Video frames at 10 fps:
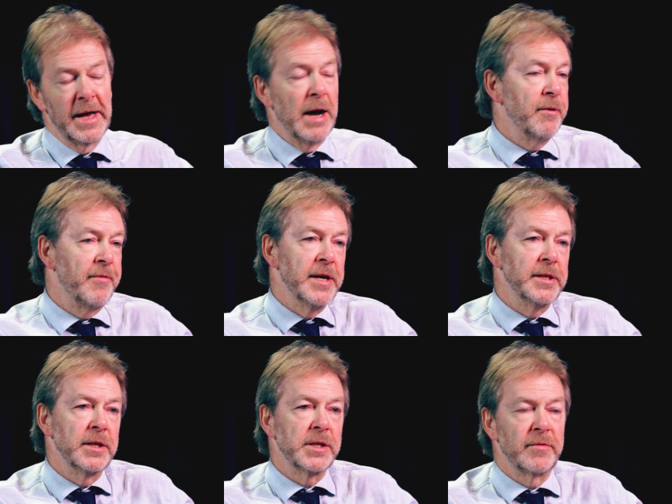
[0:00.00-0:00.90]
our
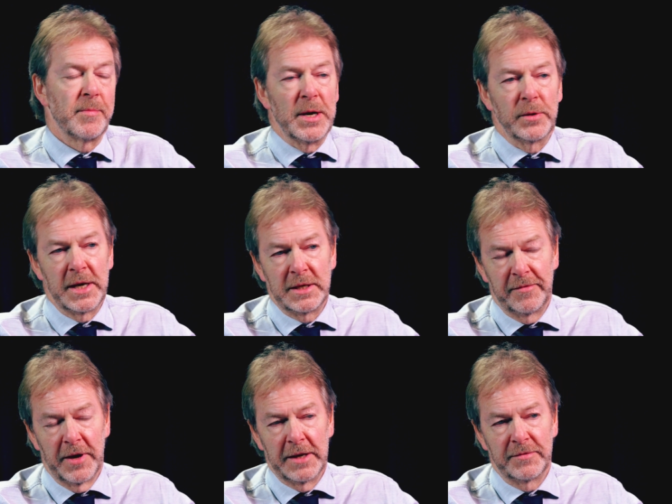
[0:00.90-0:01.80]
findings of about
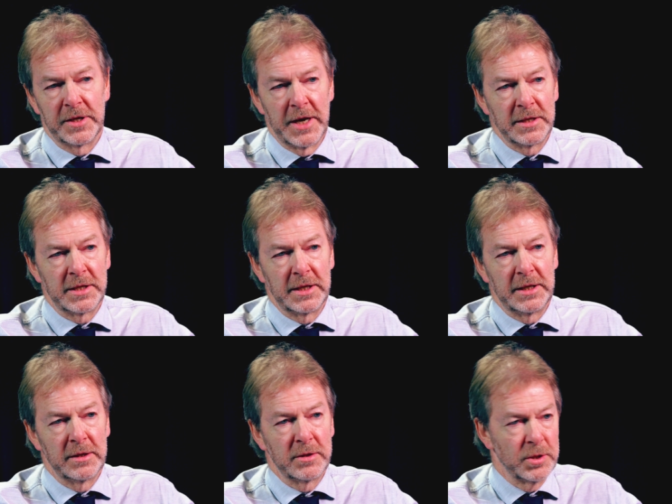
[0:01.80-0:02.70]
85 to
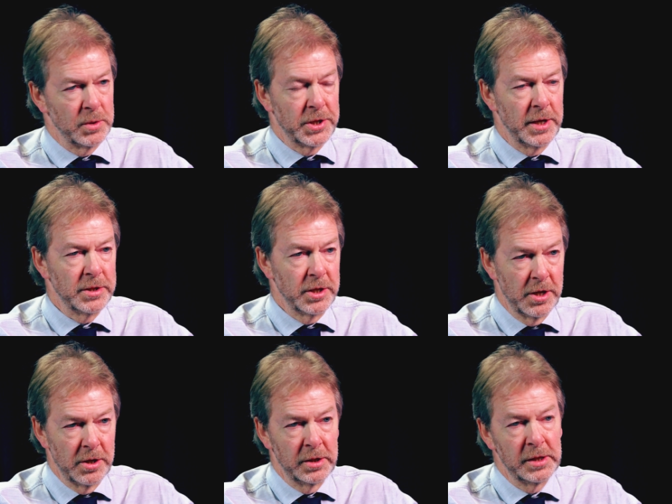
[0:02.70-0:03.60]
90 suicides a
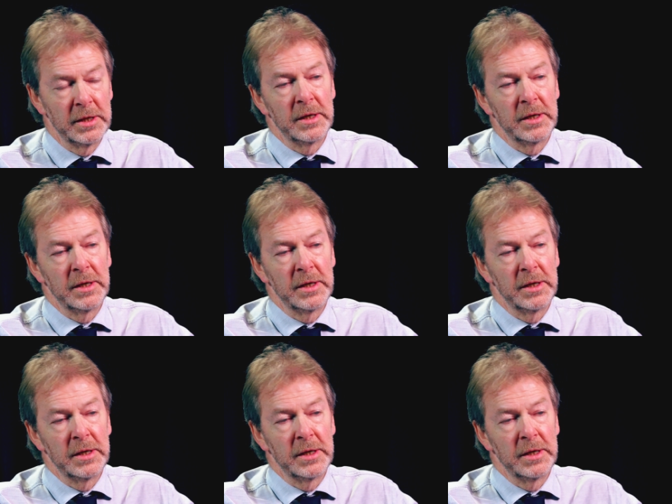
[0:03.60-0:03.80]
year